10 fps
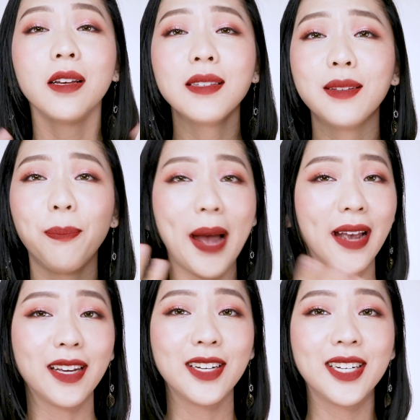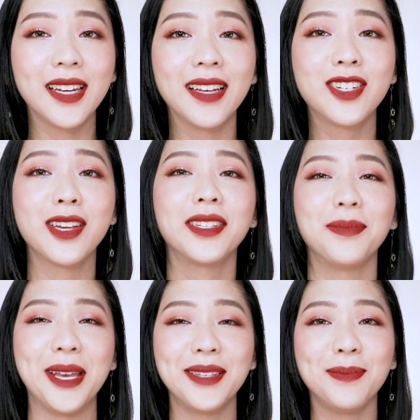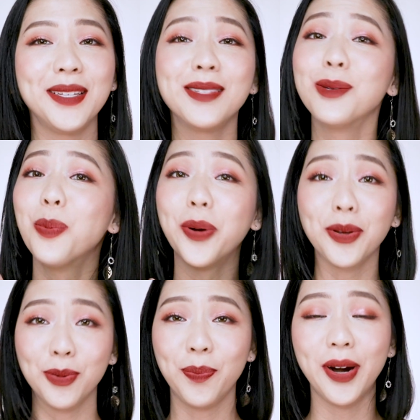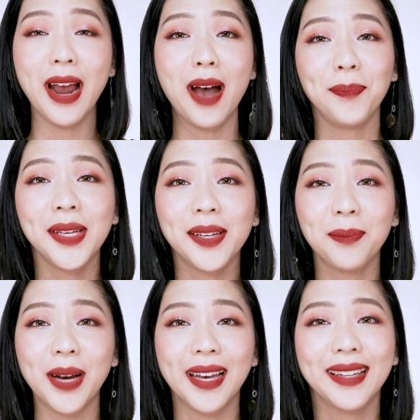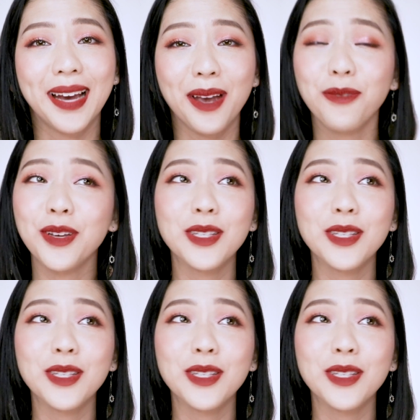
Plus, the packaging just makes me super duper happy in my life.